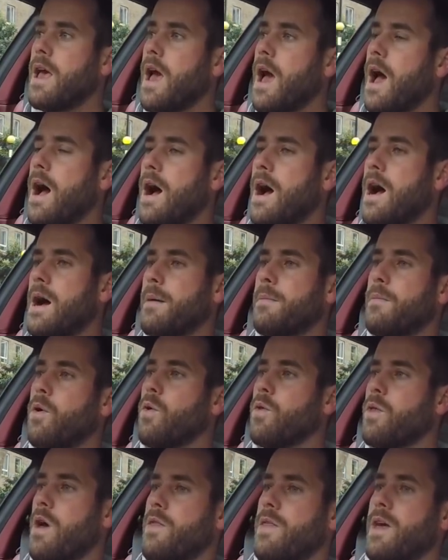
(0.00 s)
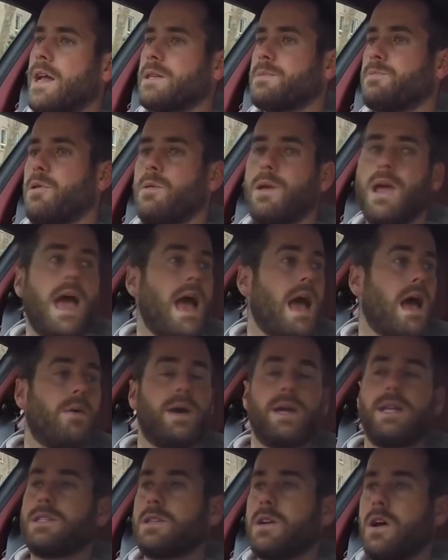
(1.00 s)
although that's probably how
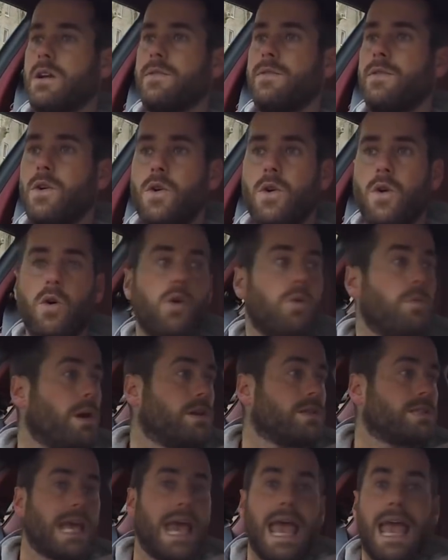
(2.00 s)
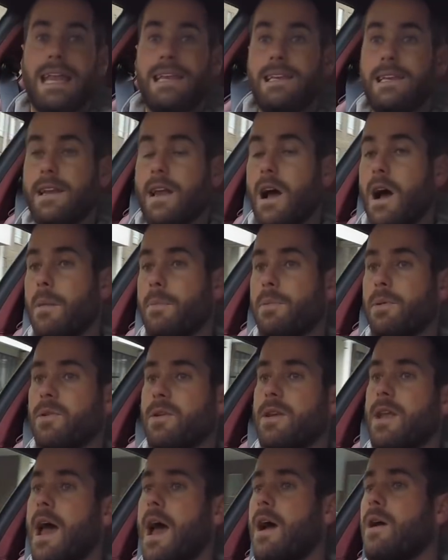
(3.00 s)
it's kind of almost ended up
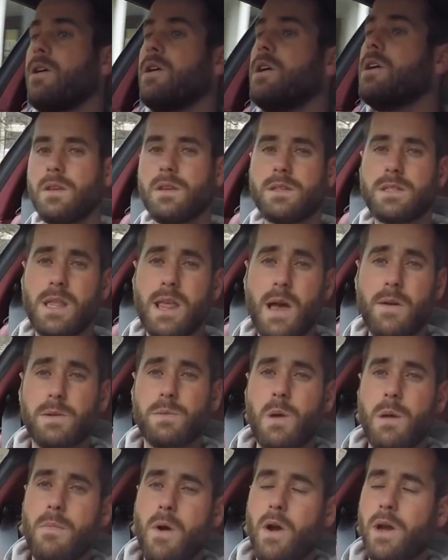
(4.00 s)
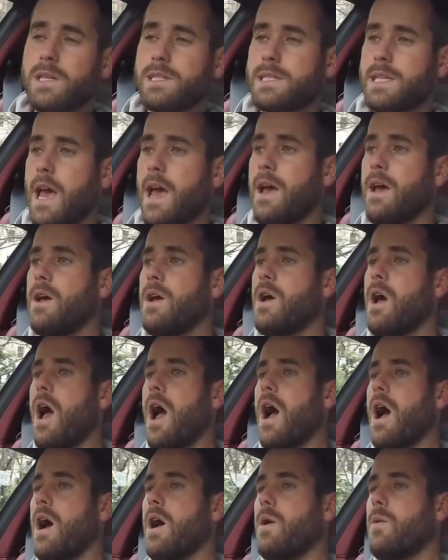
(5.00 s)
now. So that was my mindset
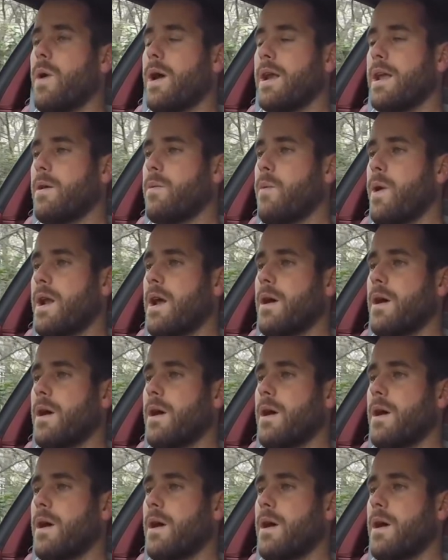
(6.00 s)
when it went